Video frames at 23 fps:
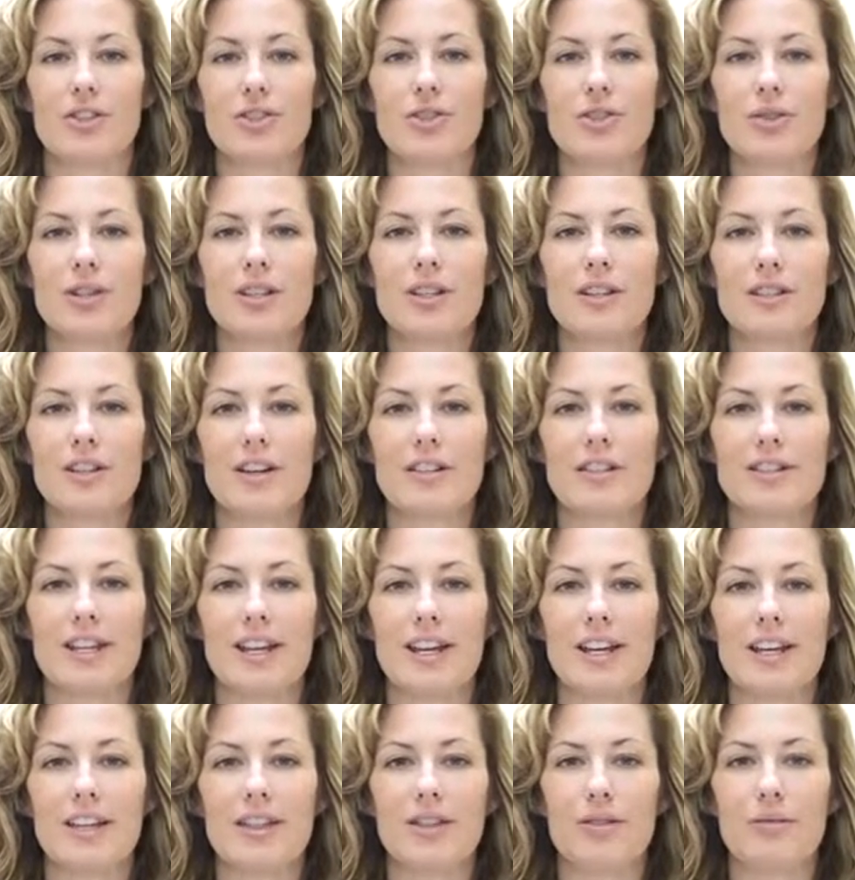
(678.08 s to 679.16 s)
You do this on
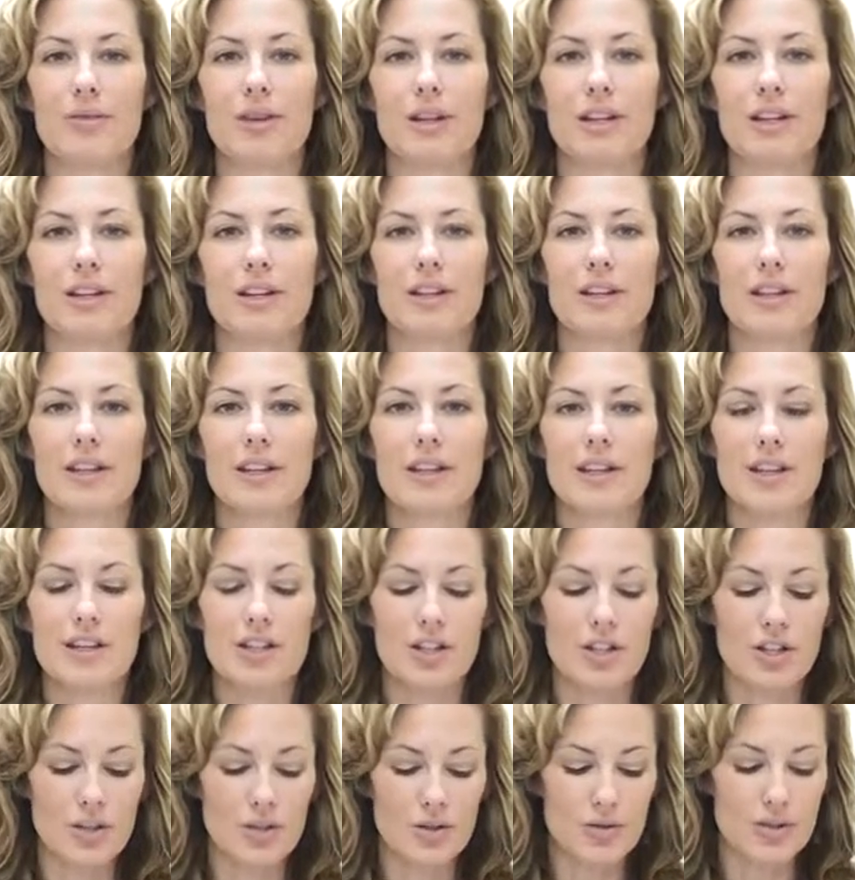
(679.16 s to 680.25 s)
day 3.
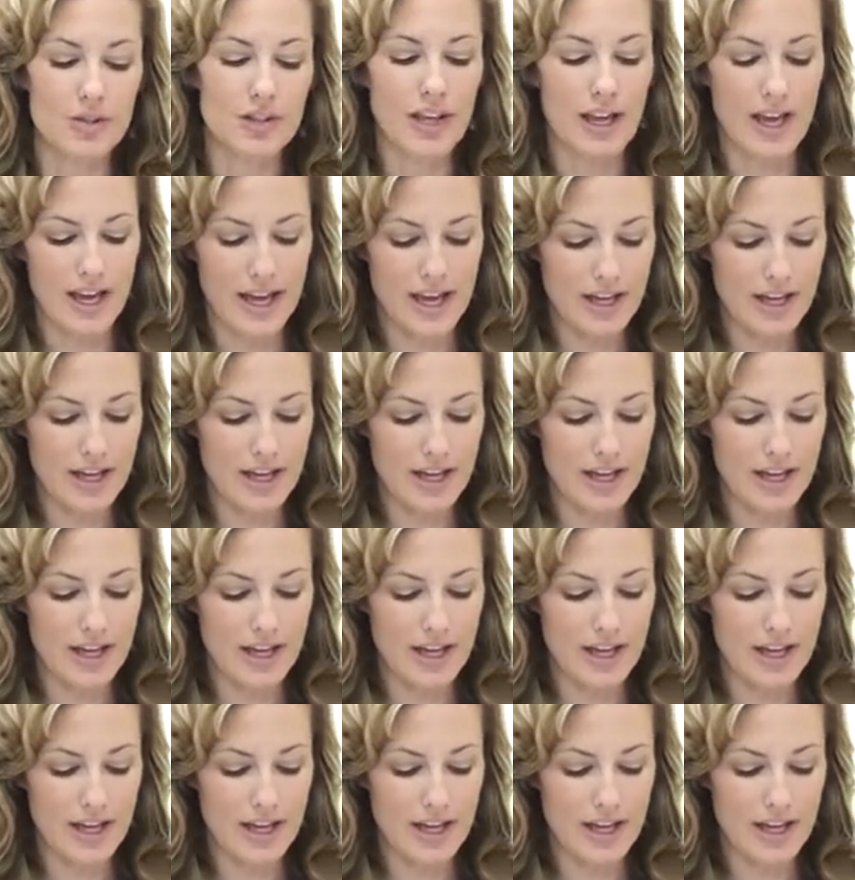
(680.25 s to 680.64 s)
You use the